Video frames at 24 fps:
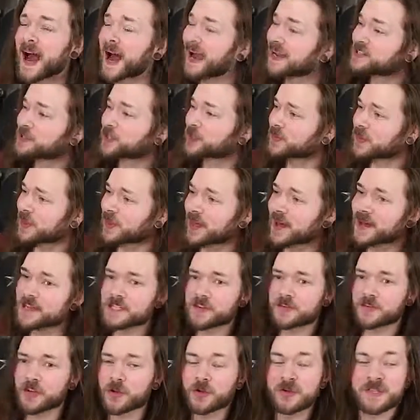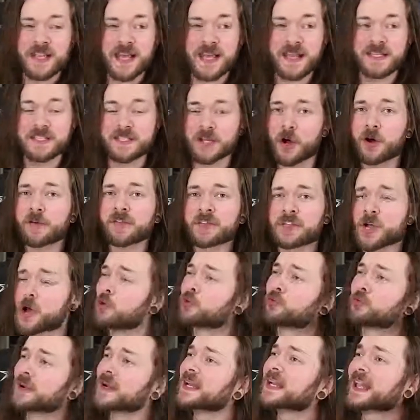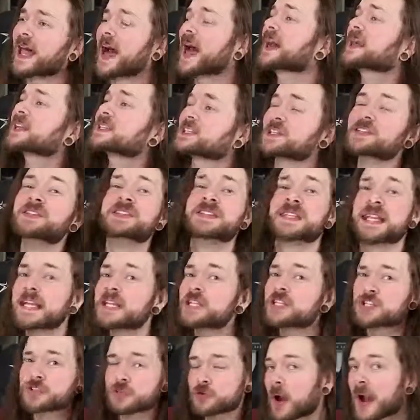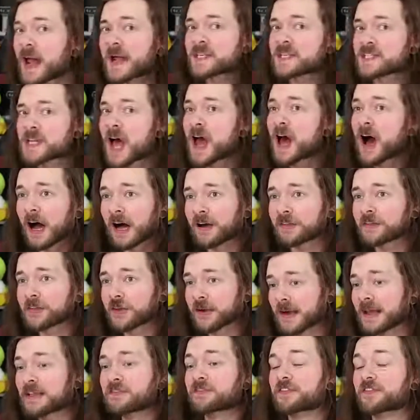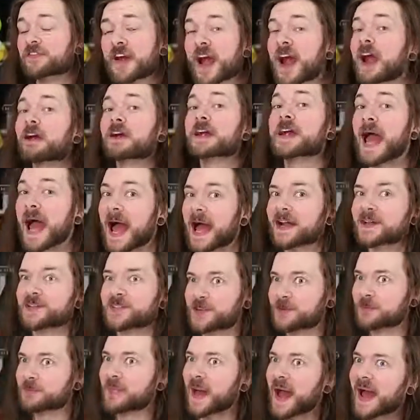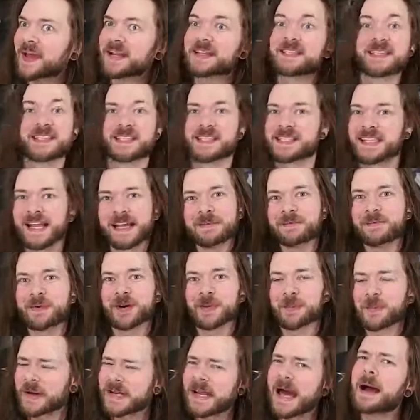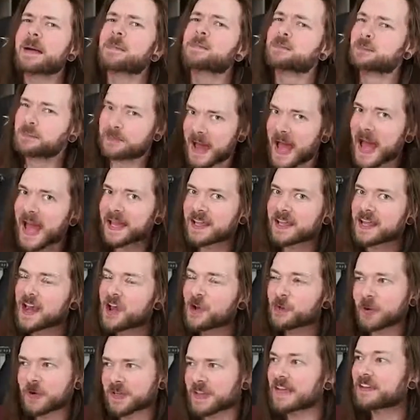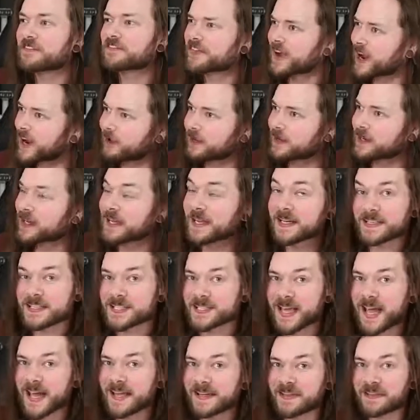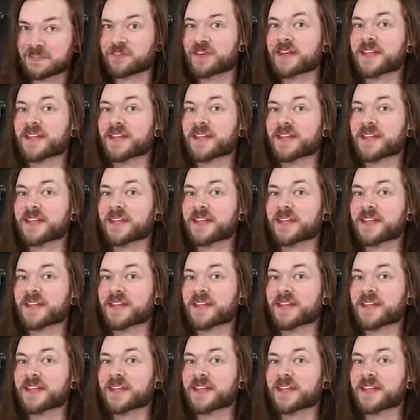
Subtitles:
I took the last few days off to relax and de-stress after a very action-packed December, but I'm back with a very exciting